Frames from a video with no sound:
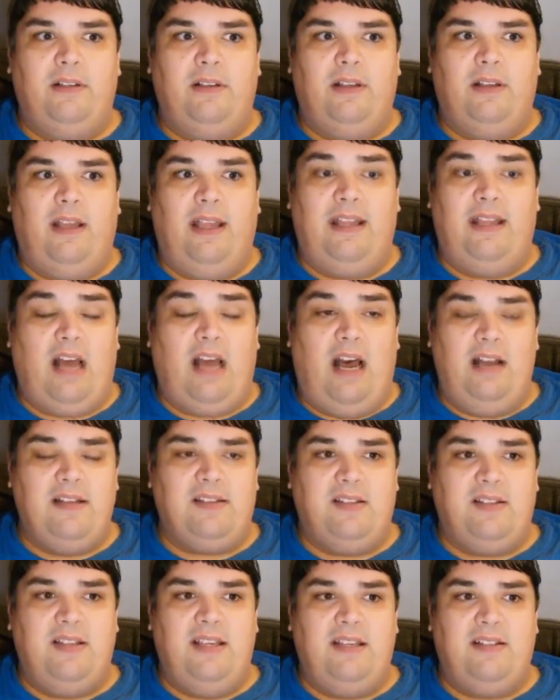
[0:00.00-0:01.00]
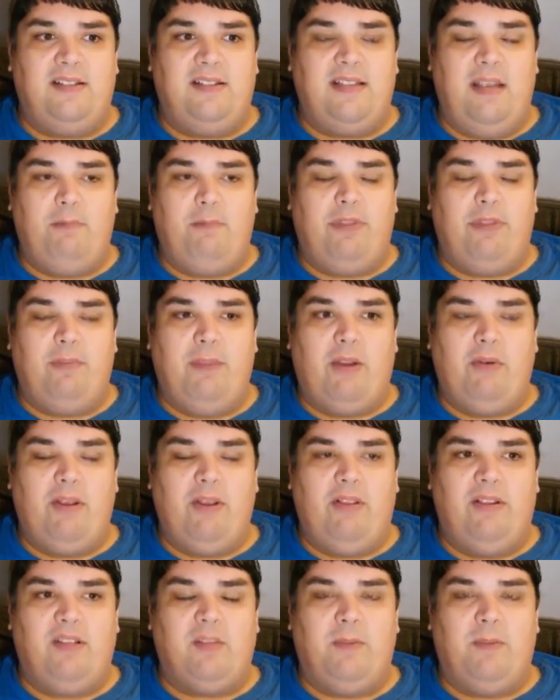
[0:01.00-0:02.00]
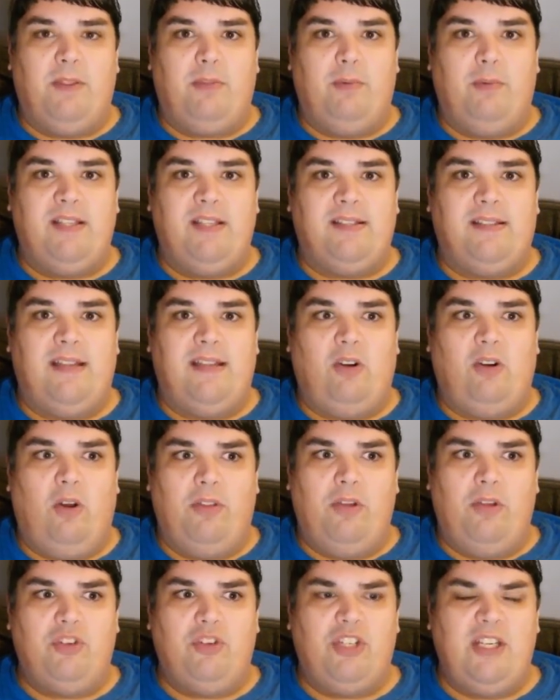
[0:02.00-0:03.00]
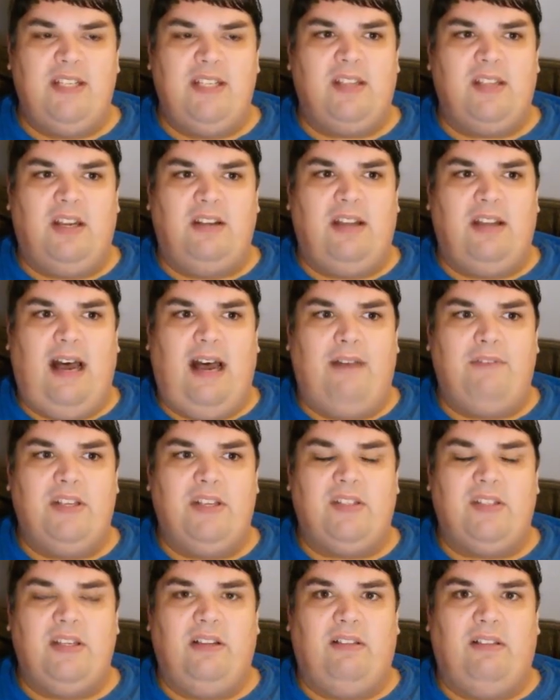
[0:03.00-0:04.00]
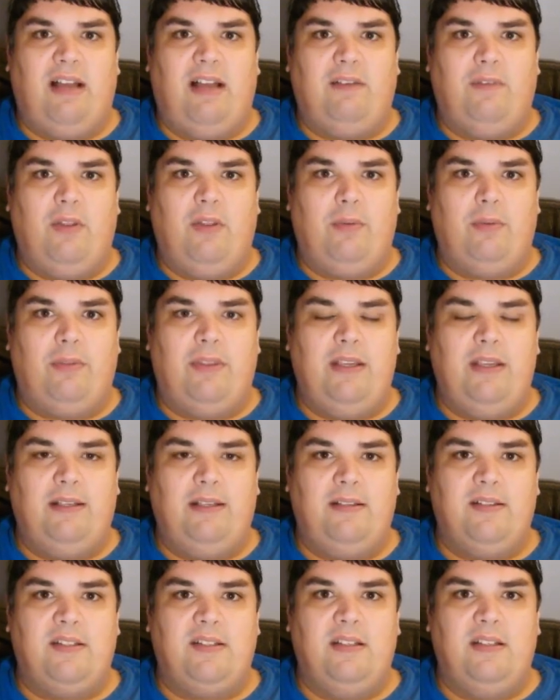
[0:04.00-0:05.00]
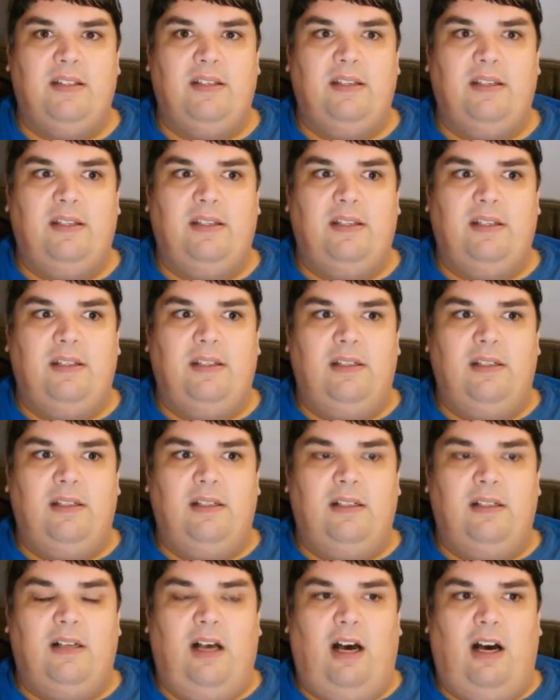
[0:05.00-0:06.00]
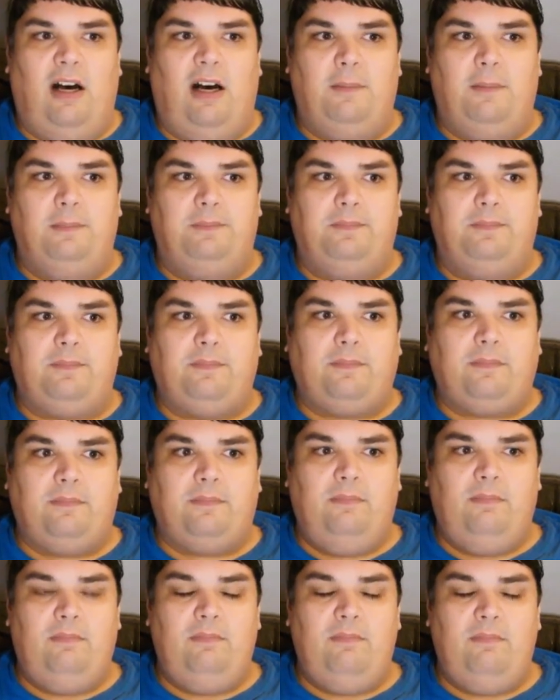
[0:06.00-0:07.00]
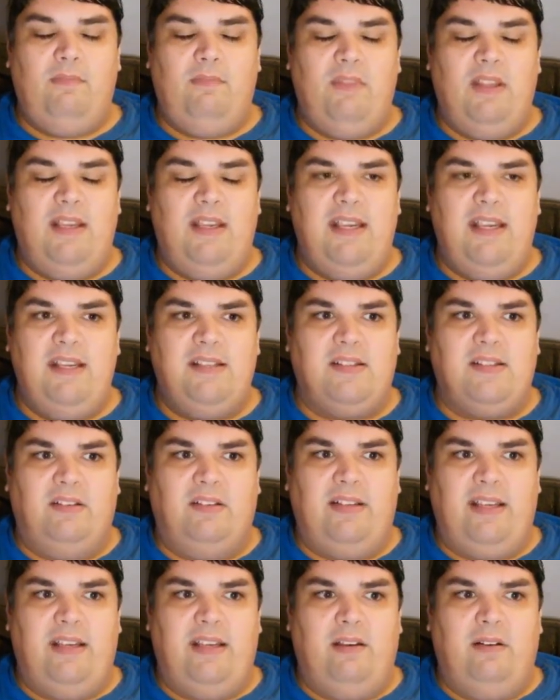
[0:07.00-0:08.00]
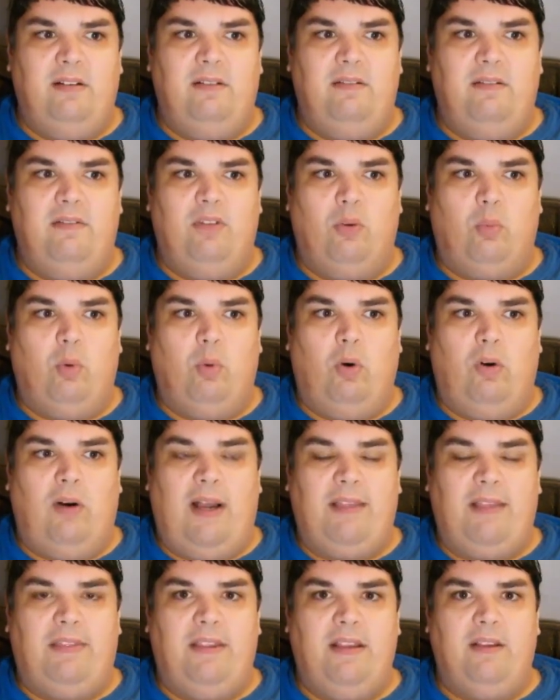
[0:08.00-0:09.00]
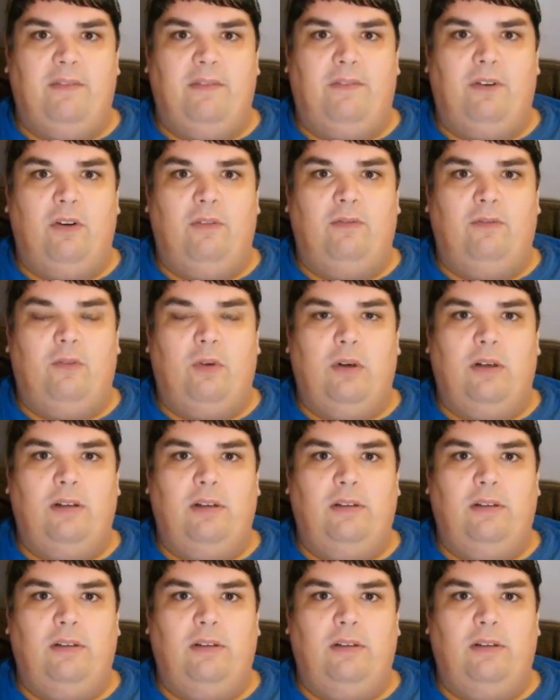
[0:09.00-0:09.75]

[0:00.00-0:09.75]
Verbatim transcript: And honestly, same with Mary Elizabeth Winstead, although she's done obviously a lot of other things. Um, easily the role I think of her for.